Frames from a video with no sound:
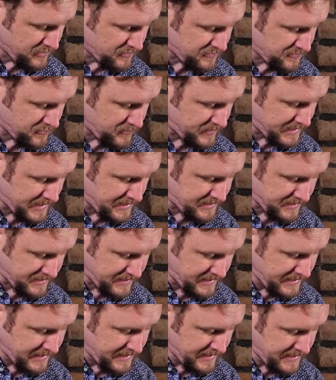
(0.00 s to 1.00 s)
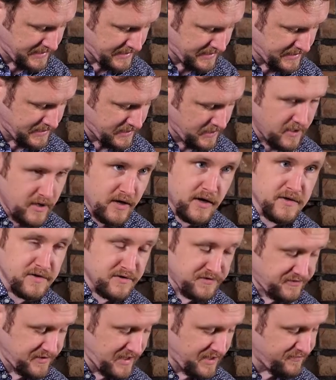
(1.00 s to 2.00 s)
note. So we get an A on
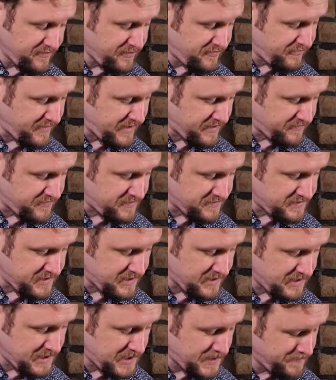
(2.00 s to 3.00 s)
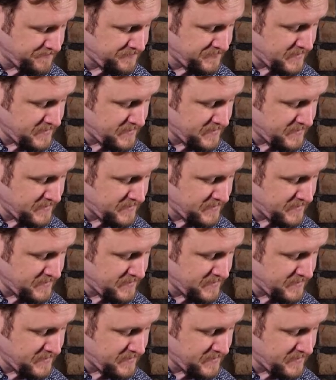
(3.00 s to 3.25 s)
the 7th fret of the D,